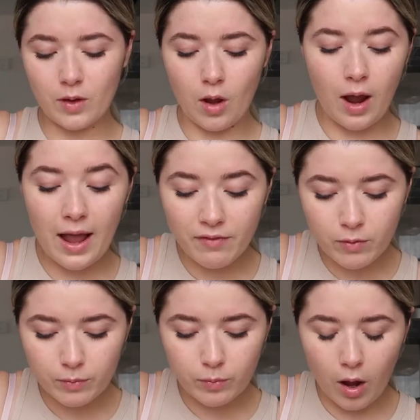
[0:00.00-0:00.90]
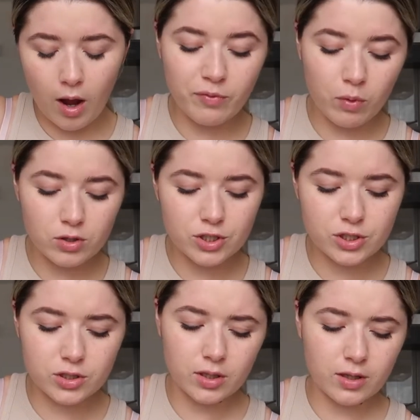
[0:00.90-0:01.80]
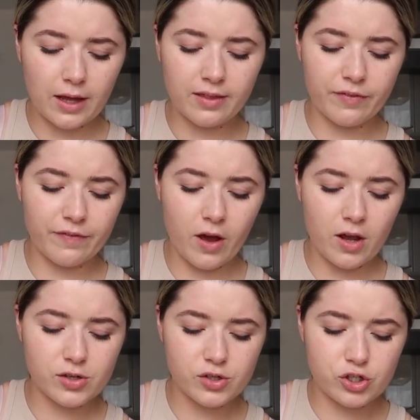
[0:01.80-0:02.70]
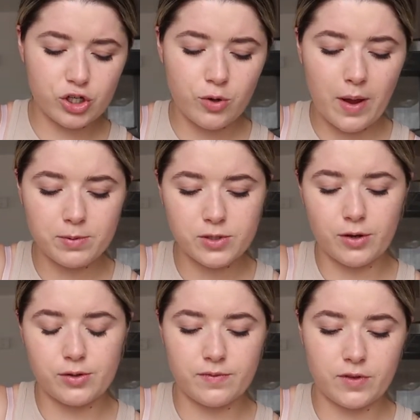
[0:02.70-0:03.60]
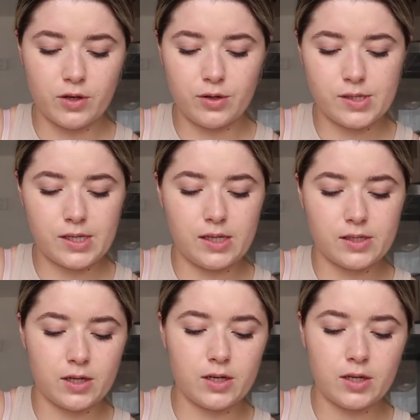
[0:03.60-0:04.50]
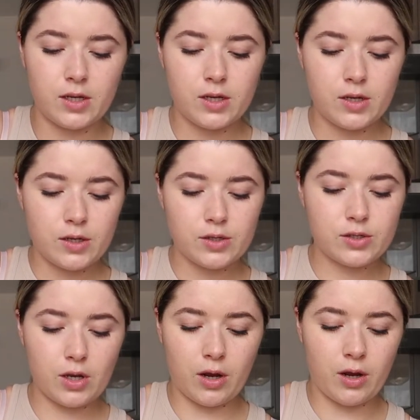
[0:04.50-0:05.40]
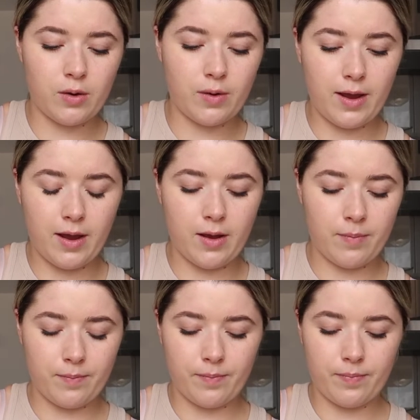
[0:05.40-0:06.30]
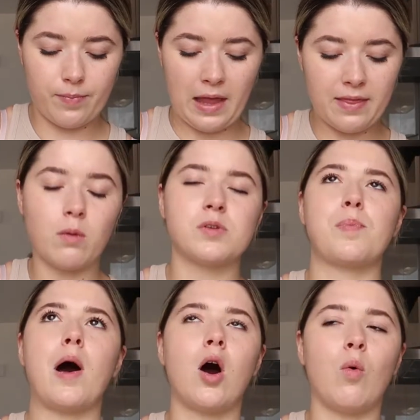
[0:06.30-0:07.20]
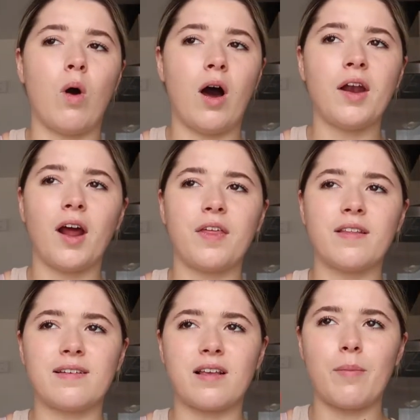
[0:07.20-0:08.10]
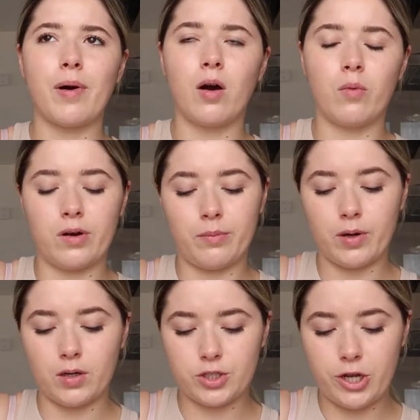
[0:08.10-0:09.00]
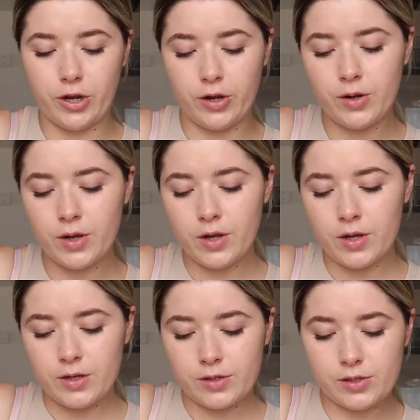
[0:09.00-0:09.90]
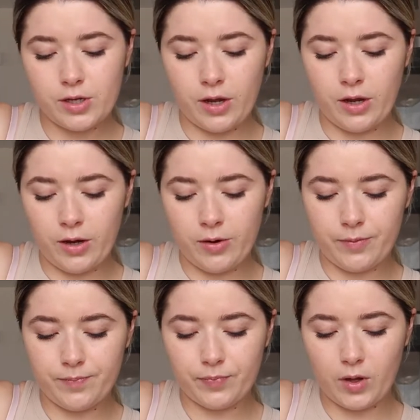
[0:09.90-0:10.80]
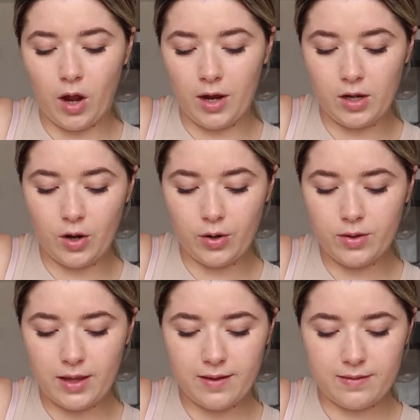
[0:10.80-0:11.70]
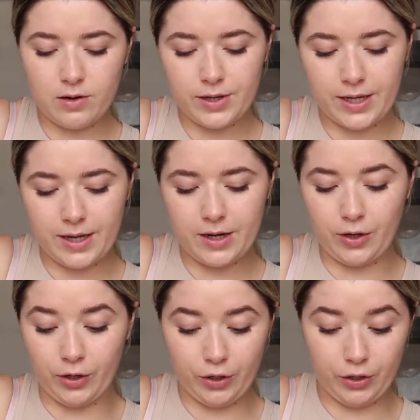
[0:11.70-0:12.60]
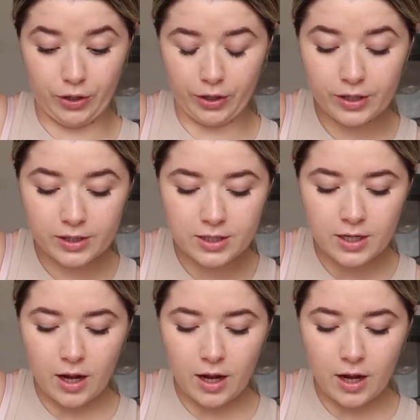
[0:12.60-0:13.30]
I've watched like the first 2 episodes of the new season. So, and that was part 1. I think there's like part 1 and part 2. So I know that it's looking good.